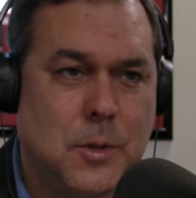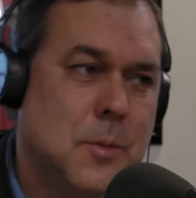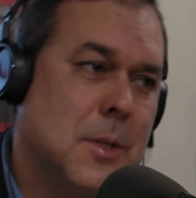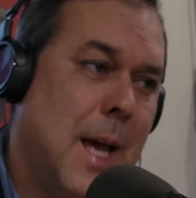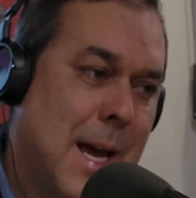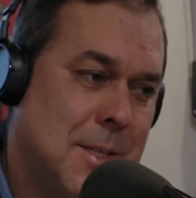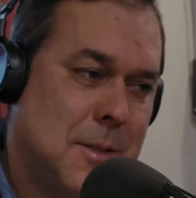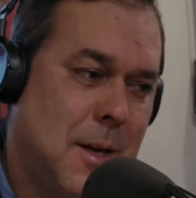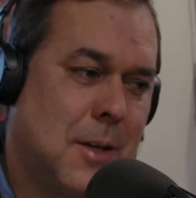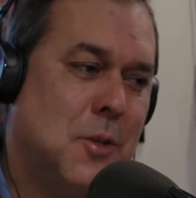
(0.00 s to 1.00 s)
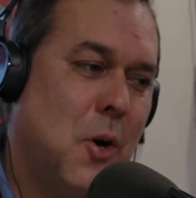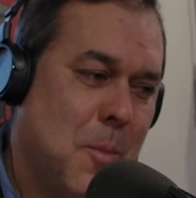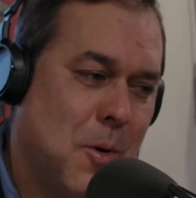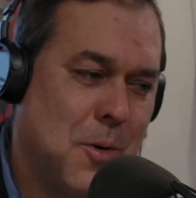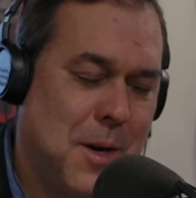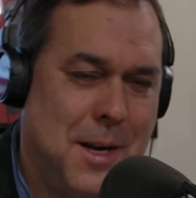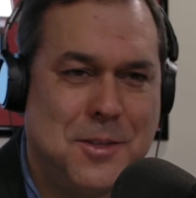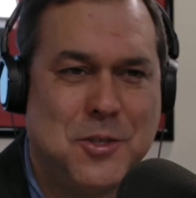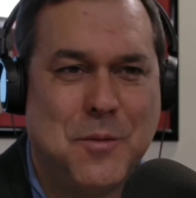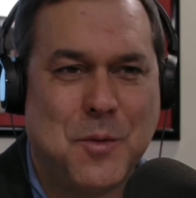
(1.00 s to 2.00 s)
which was last October in
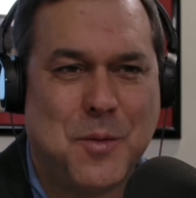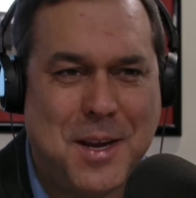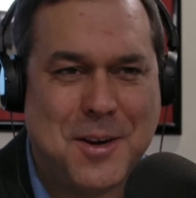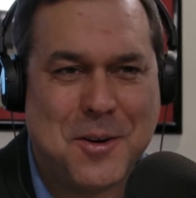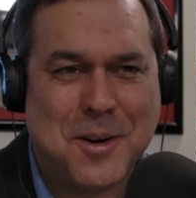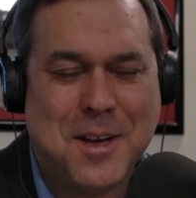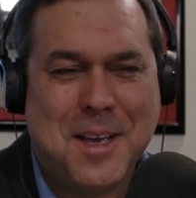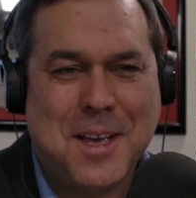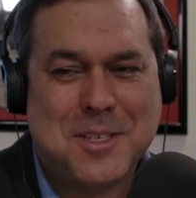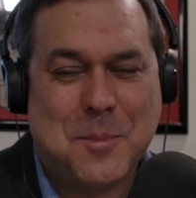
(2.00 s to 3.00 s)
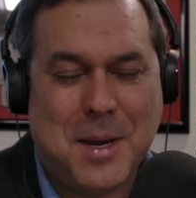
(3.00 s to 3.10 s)
Jiva Theater. It's